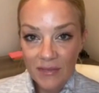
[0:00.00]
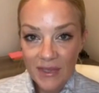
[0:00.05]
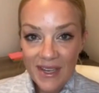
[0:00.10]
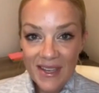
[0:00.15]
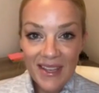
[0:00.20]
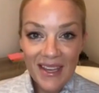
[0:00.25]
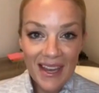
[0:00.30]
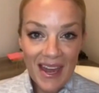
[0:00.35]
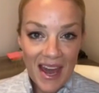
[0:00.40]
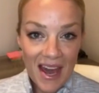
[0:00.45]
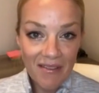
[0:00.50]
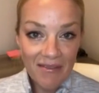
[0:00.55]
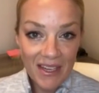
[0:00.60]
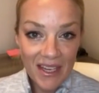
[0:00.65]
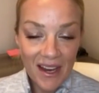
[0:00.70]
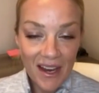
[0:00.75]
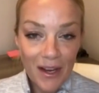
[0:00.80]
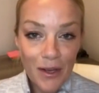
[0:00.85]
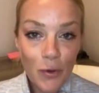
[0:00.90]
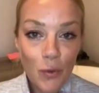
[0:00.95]
The
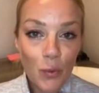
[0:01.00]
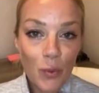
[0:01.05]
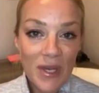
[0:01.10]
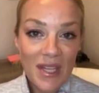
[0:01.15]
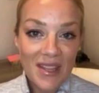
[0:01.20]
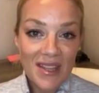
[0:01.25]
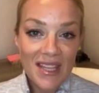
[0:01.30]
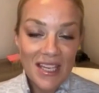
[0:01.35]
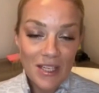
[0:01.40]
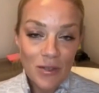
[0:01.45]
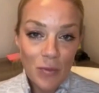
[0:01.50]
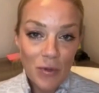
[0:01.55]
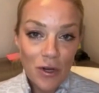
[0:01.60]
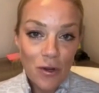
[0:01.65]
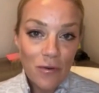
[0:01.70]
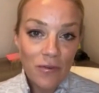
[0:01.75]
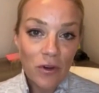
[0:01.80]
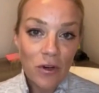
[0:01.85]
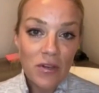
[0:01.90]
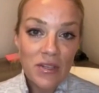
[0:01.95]
caveat with these
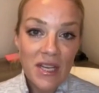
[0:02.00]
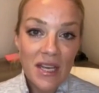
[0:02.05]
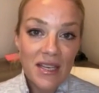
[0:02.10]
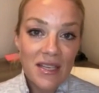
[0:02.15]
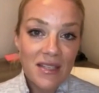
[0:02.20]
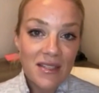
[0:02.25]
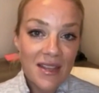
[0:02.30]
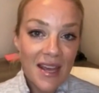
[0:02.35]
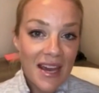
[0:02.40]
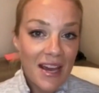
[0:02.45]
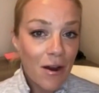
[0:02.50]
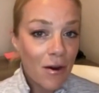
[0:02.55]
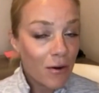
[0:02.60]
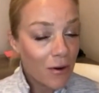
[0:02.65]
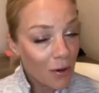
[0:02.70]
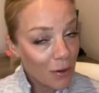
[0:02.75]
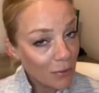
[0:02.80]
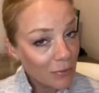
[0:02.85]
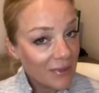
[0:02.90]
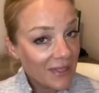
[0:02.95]
maneuvers is they are
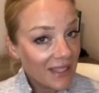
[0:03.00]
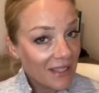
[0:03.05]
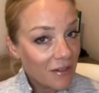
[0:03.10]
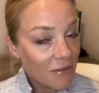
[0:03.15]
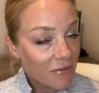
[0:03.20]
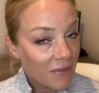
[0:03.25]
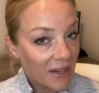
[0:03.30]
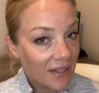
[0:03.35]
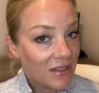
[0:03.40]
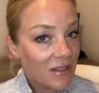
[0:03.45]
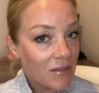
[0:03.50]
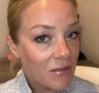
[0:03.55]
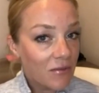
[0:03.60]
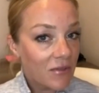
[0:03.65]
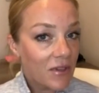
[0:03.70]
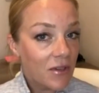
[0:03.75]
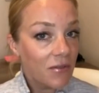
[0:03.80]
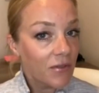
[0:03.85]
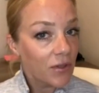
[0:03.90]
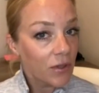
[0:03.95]
only effective
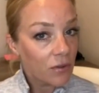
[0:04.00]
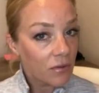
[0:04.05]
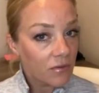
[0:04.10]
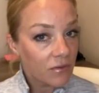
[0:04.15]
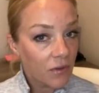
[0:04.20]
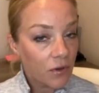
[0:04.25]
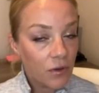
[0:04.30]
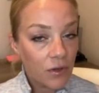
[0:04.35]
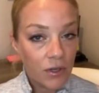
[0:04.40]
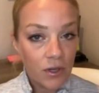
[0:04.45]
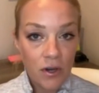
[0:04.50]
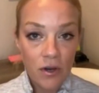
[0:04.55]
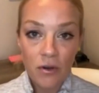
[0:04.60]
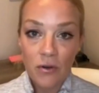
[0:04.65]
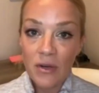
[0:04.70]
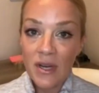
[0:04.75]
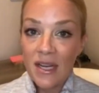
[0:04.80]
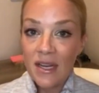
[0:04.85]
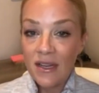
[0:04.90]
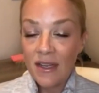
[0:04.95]
if your
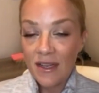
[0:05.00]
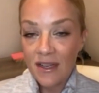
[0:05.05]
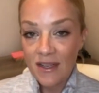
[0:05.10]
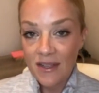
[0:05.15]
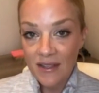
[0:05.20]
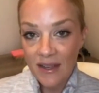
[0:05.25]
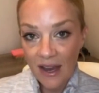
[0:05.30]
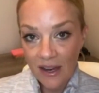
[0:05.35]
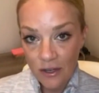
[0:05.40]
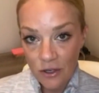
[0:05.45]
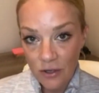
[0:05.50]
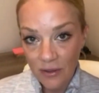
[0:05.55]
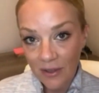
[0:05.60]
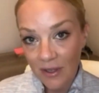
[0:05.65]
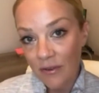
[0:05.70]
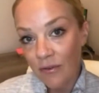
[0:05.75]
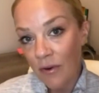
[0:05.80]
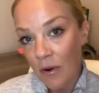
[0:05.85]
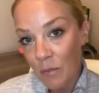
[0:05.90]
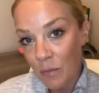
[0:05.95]
vertigo is actually
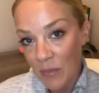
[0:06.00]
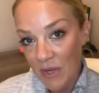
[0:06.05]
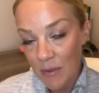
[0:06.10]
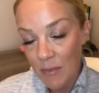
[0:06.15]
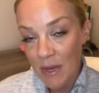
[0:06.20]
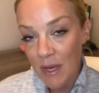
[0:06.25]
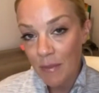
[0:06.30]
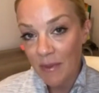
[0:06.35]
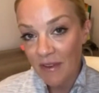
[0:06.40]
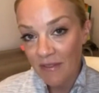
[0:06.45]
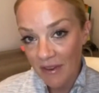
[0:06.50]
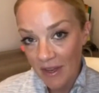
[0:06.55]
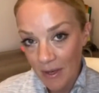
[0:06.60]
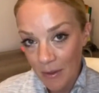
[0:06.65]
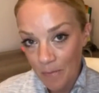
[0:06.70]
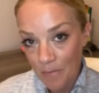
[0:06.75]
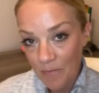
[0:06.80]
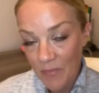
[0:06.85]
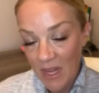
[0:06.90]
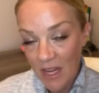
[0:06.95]
from B P P
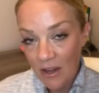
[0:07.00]
V.